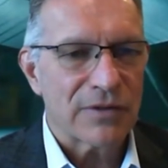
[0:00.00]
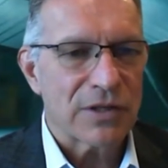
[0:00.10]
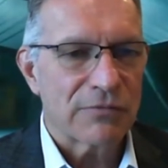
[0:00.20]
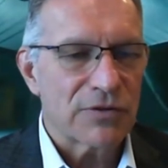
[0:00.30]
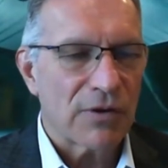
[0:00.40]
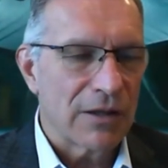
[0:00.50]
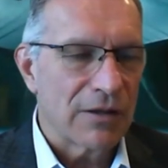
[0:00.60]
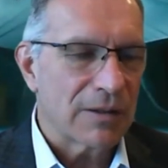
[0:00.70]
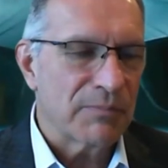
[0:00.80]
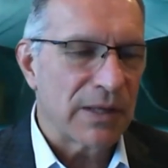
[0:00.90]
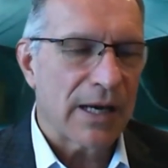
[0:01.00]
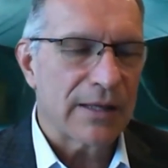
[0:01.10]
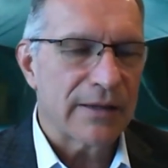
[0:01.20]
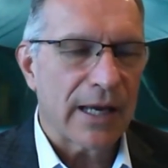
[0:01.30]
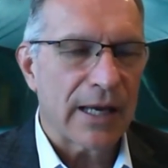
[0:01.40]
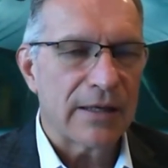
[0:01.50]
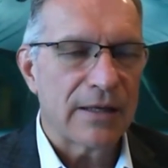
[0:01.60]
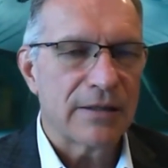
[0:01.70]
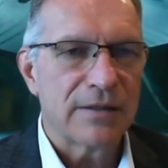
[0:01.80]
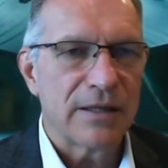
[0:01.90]
So we're trying to look beyond that.
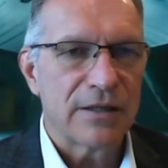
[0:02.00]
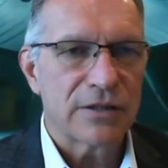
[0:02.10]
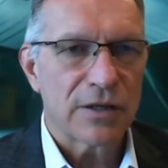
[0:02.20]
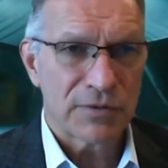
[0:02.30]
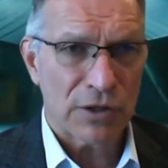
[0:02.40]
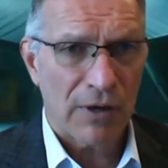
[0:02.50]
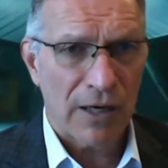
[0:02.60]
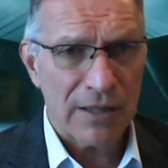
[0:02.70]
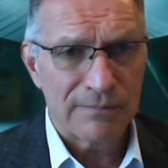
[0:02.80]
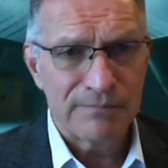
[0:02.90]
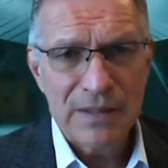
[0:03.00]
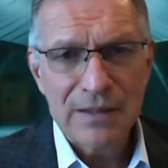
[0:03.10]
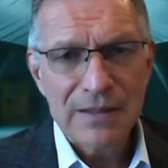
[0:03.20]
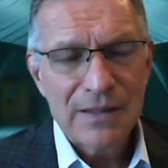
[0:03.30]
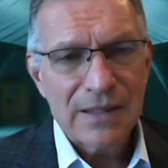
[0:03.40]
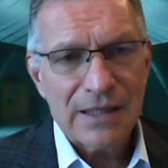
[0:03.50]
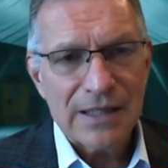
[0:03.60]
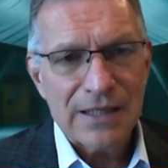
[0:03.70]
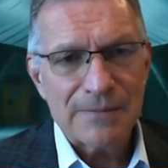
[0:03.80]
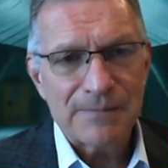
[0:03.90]
And in terms of quantum,
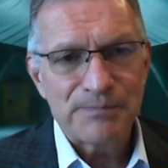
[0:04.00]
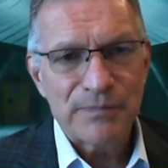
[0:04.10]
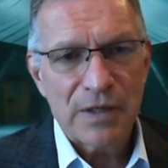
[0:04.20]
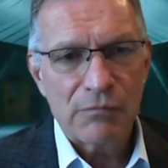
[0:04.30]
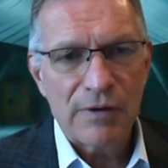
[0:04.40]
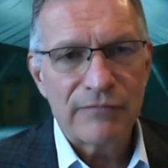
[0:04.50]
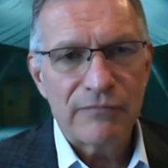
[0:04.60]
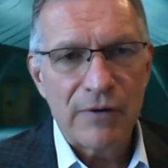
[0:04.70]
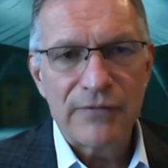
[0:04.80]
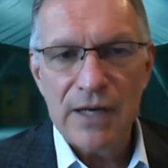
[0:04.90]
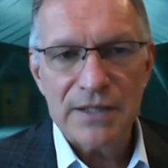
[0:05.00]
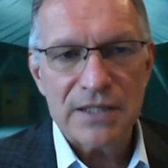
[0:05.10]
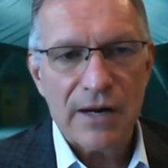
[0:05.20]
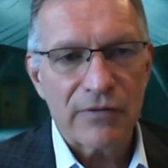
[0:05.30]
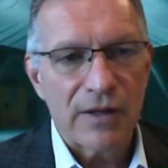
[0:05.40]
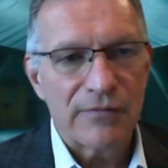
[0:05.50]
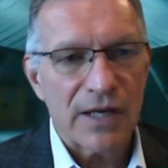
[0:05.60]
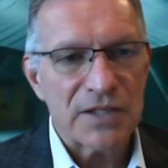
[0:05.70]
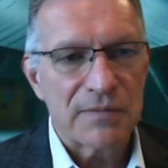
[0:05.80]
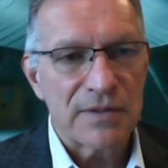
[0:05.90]
uh, you know, we've we've done several
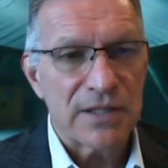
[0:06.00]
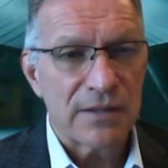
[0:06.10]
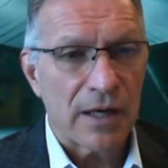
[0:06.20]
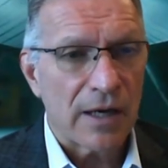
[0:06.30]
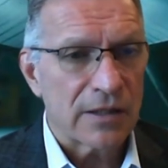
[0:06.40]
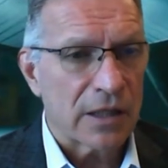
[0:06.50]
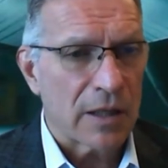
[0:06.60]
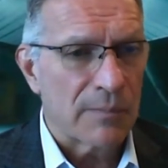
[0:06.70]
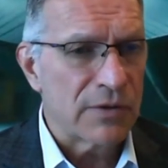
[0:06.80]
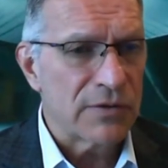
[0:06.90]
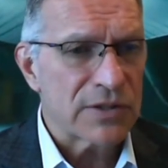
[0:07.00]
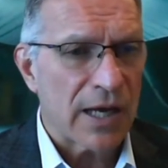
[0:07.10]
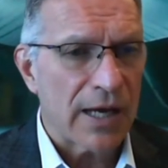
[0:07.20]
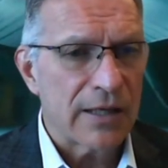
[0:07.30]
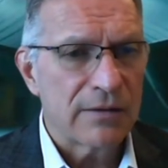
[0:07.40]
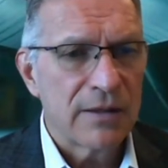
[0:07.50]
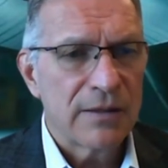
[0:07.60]
investments in the on the compute side.